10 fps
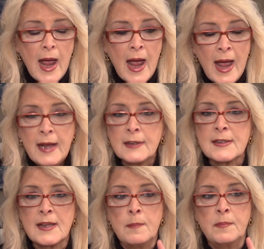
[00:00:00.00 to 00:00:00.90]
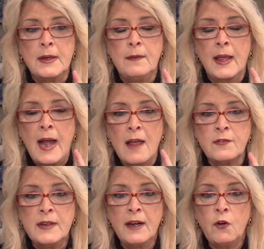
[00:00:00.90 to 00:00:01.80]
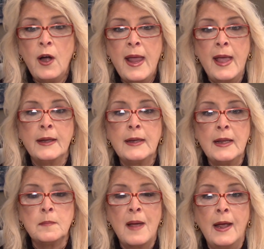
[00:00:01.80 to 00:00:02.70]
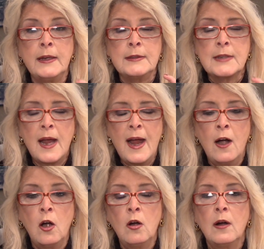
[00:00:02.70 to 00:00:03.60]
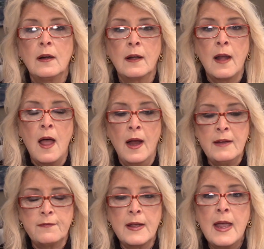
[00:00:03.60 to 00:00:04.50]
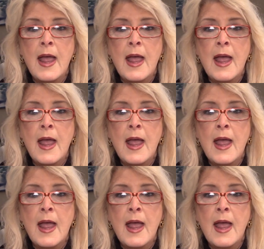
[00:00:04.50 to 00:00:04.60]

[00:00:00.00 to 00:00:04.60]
I had something that I've never had in my entire life.